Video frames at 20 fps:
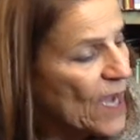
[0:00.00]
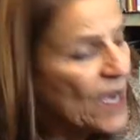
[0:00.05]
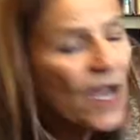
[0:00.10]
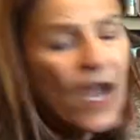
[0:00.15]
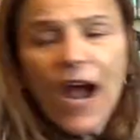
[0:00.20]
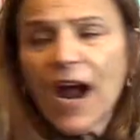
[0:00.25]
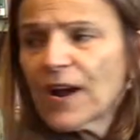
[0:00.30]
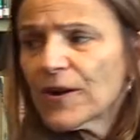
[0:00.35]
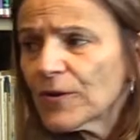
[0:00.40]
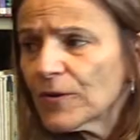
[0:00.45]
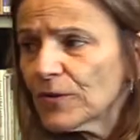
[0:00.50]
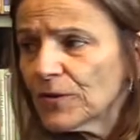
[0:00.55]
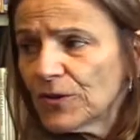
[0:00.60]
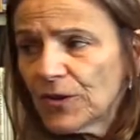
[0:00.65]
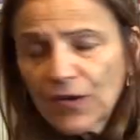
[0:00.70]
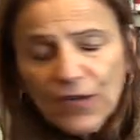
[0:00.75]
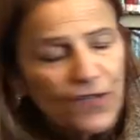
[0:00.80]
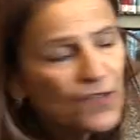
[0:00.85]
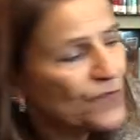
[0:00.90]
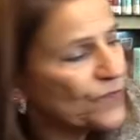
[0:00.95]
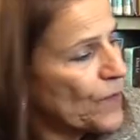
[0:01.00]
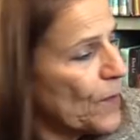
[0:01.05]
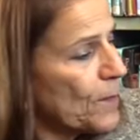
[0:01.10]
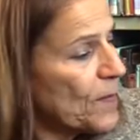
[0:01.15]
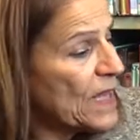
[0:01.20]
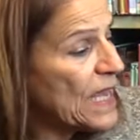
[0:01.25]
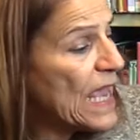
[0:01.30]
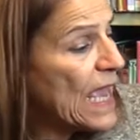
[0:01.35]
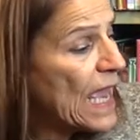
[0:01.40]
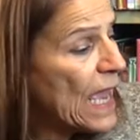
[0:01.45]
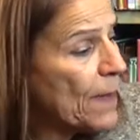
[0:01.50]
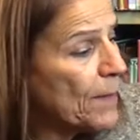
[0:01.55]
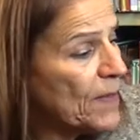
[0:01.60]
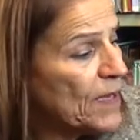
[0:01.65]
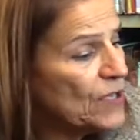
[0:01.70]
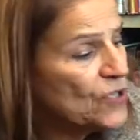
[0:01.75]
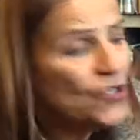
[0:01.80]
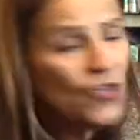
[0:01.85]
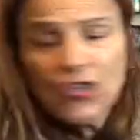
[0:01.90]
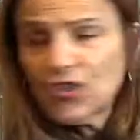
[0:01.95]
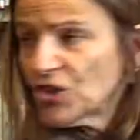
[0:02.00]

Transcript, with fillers: Carter looks from Cammy to